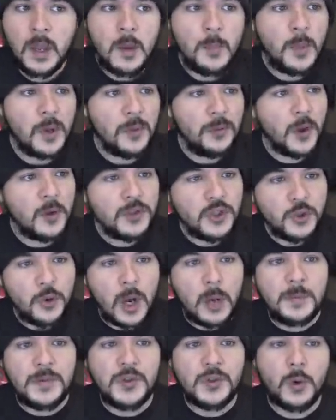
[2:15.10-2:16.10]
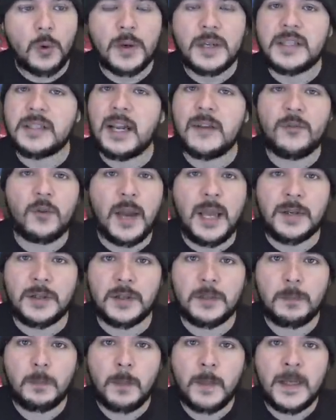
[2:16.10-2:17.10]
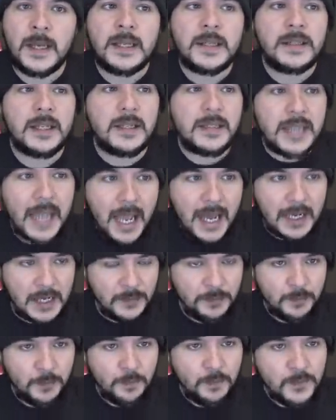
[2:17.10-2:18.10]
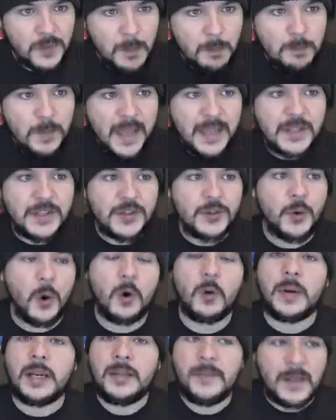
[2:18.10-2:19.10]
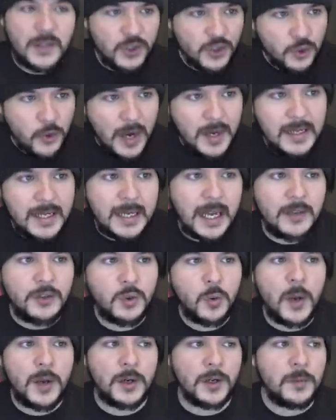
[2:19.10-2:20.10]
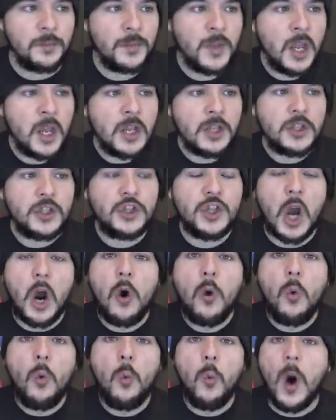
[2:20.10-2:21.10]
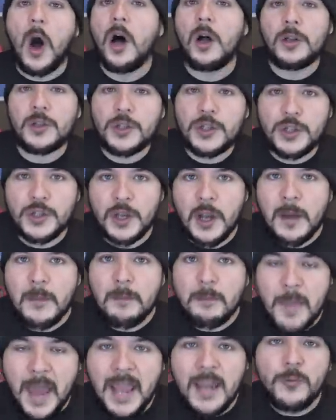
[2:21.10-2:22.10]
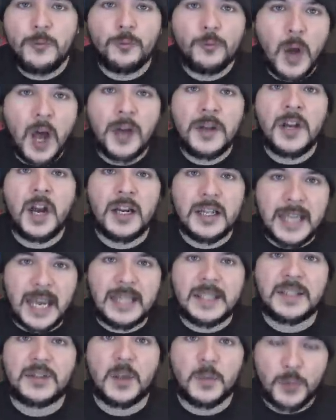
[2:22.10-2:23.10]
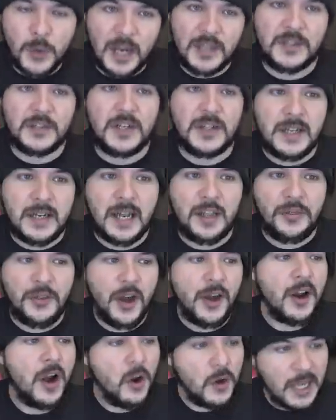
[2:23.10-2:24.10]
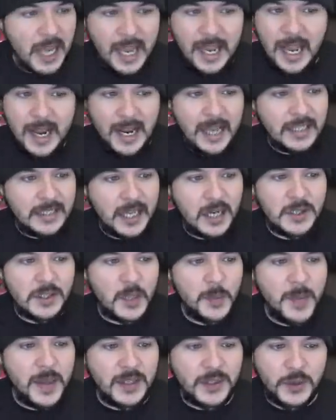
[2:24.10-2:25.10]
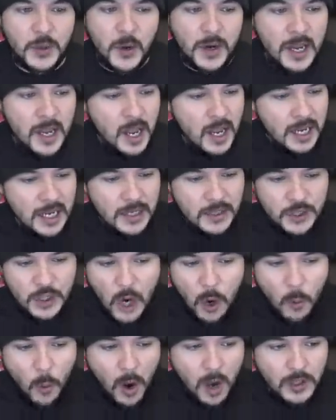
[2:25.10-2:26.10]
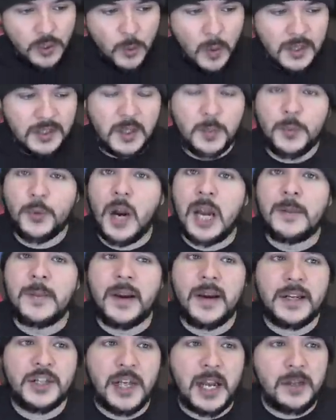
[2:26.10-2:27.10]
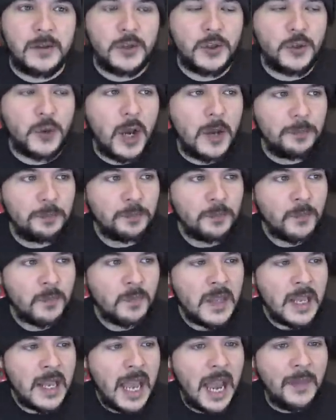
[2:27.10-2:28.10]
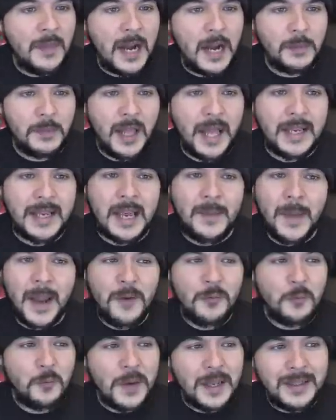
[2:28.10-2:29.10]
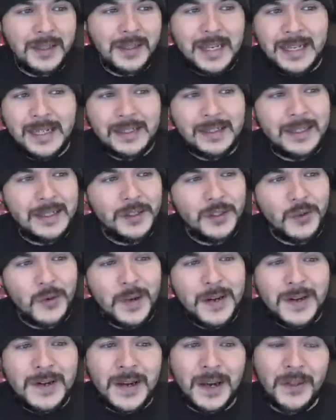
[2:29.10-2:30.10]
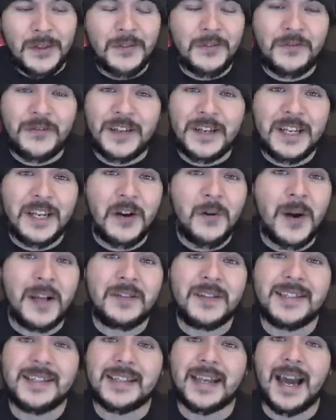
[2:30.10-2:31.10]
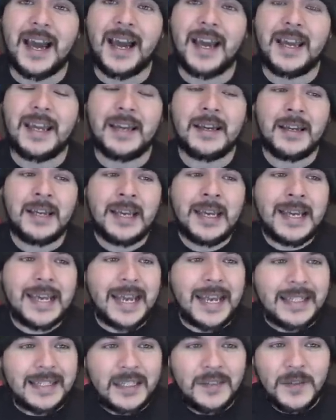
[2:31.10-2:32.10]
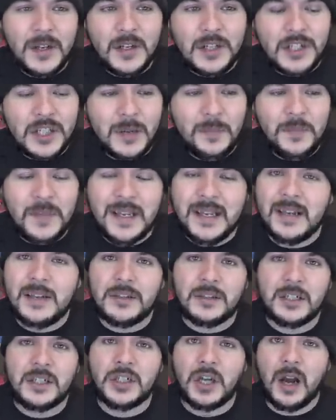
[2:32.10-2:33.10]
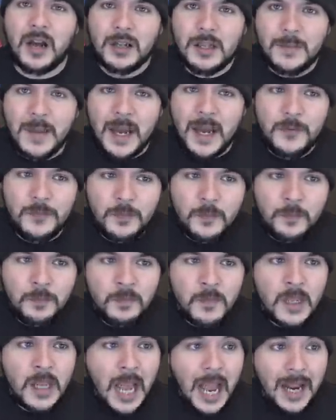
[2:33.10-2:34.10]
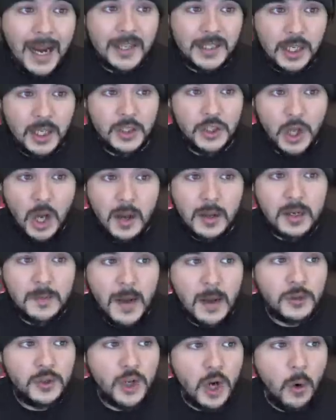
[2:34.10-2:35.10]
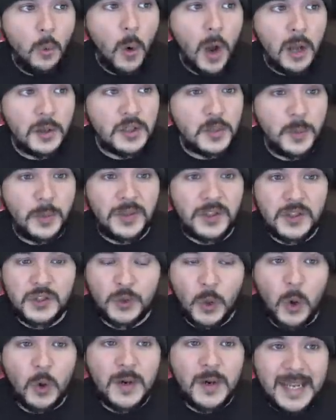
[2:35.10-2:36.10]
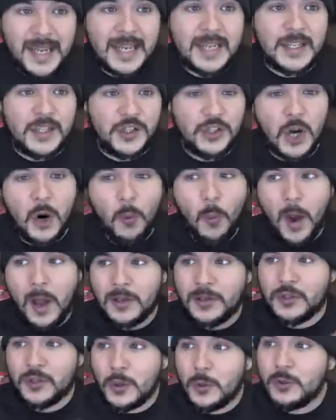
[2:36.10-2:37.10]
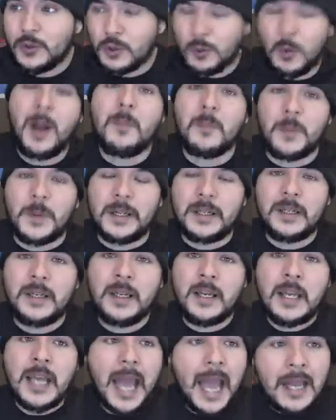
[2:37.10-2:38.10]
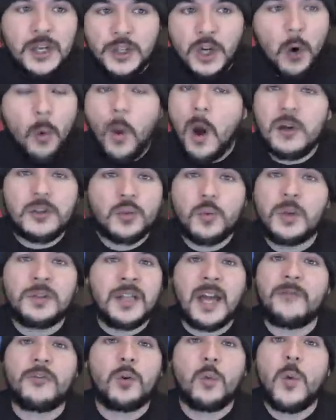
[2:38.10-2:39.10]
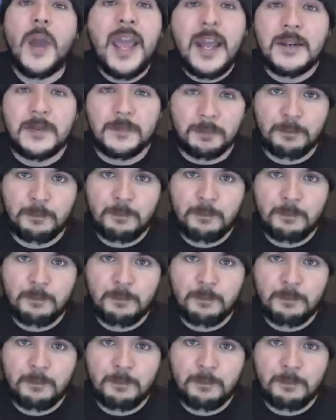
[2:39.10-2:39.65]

But those Trump stories never end. Today, the big story that's trending on Twitter, Joe Walsh may run against the president. And I thought, okay, I guess there's the big story. Joe Walsh wants to primary challenge Trump. And then I'm like, am I really going to do another video on this guy? Isn't there something else to talk about? I guess I could talk about Joe Walsh, but the story is Joe Walsh to Trump. And Joe Walsh will never win.